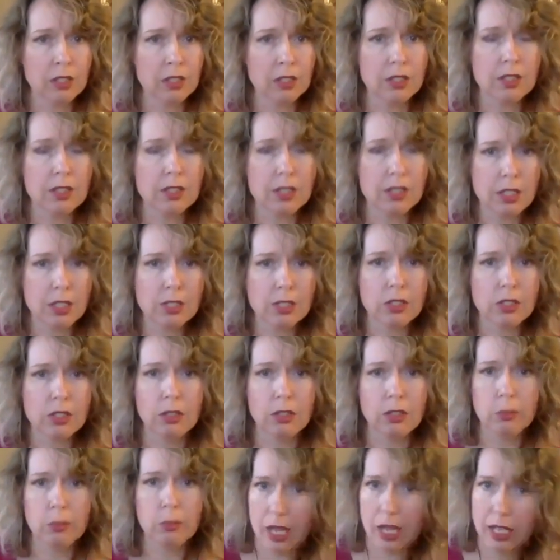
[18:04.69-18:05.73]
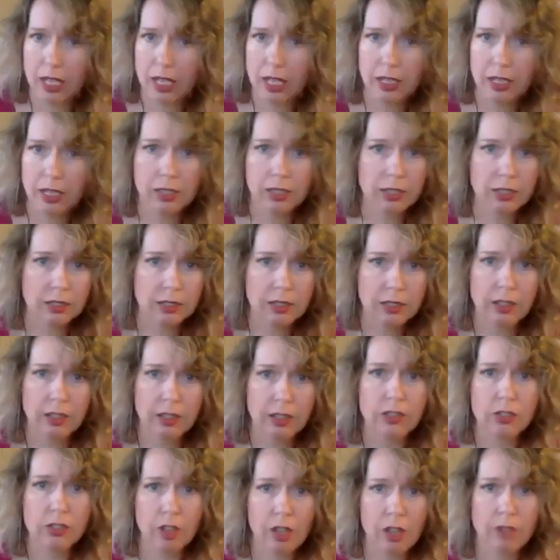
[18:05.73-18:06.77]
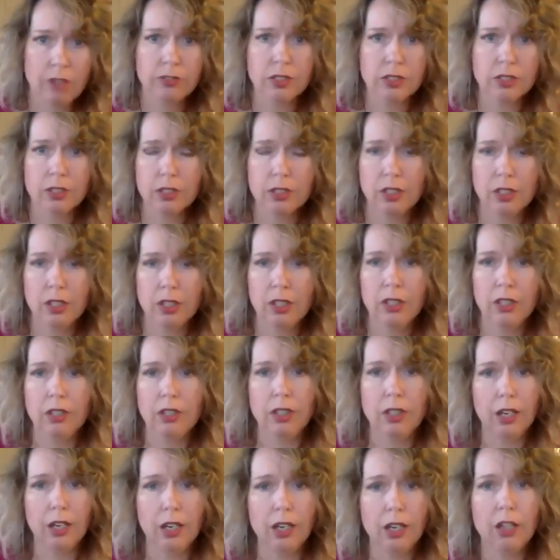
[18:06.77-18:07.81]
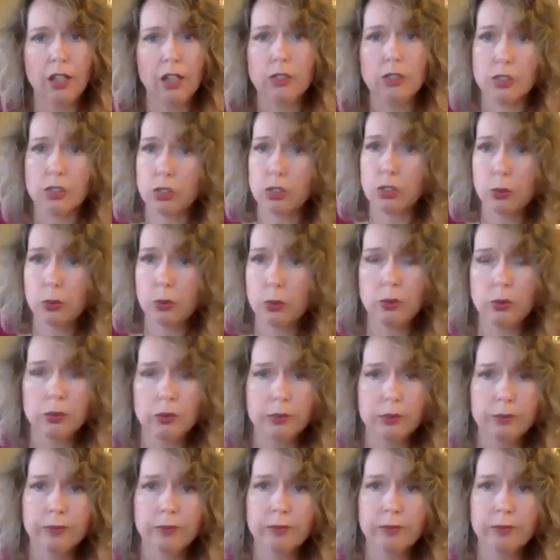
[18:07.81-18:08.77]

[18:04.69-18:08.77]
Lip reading: The seats are wide and soft. The air is cool.